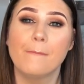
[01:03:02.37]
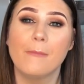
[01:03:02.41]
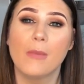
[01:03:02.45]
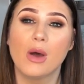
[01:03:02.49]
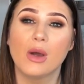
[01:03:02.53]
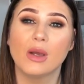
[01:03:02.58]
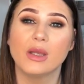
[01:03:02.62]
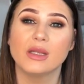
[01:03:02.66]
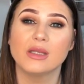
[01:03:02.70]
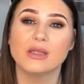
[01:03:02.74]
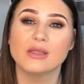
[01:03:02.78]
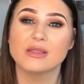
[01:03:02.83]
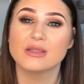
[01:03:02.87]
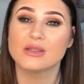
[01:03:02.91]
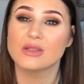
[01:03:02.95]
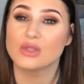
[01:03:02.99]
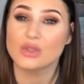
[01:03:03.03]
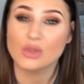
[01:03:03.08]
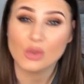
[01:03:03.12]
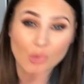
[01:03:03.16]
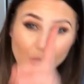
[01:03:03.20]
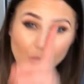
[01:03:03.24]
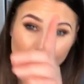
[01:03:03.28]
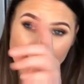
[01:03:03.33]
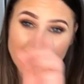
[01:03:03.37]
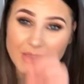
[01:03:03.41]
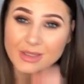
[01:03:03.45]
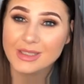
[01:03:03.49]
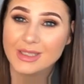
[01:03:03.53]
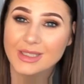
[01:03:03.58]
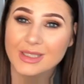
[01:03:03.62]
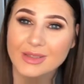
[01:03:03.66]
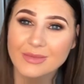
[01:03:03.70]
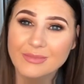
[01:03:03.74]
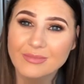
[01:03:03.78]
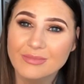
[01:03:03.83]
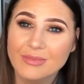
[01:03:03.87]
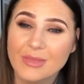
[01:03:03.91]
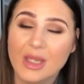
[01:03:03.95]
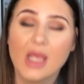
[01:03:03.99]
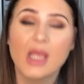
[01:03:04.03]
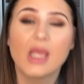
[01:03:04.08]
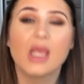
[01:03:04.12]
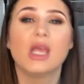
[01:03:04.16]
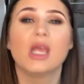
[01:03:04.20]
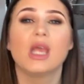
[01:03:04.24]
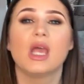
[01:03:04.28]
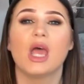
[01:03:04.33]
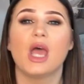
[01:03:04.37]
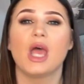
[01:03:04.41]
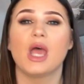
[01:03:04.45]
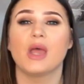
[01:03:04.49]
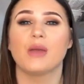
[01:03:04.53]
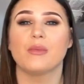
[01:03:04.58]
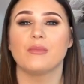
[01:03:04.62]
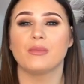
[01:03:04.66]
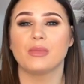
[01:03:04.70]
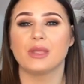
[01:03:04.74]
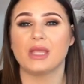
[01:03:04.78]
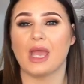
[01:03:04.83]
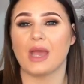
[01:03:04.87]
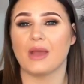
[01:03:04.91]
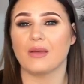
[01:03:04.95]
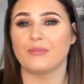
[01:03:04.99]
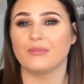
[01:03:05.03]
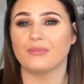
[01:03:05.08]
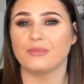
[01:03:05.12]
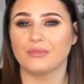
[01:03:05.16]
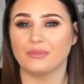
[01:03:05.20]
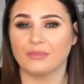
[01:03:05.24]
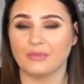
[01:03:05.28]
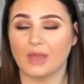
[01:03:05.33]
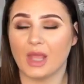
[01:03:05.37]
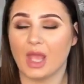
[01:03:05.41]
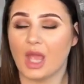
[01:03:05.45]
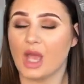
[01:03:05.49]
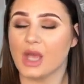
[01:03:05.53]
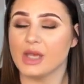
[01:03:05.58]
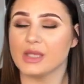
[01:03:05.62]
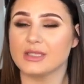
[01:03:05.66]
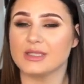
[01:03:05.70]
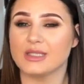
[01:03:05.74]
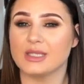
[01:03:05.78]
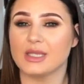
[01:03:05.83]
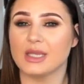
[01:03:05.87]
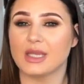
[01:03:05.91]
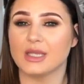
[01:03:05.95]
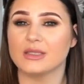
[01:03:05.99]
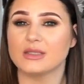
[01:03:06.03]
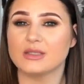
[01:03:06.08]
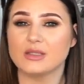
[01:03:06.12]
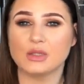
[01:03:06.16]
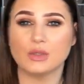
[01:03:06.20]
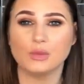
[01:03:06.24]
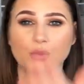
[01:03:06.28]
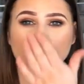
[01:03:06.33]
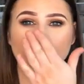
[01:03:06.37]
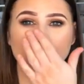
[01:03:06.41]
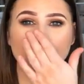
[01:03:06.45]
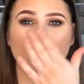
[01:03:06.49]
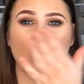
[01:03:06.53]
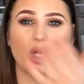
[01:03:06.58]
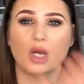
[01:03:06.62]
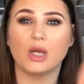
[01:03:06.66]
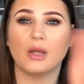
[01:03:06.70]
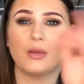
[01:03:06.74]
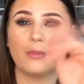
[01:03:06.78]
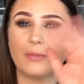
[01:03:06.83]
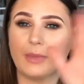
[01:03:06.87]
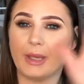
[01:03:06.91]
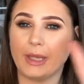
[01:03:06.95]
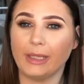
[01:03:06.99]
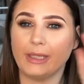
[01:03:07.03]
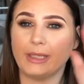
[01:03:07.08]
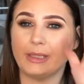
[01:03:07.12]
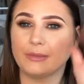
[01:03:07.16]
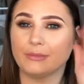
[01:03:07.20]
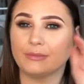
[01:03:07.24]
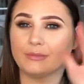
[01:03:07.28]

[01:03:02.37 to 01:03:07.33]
minus the dog wasn't here. But yeah, I'll see you again soon. Bye.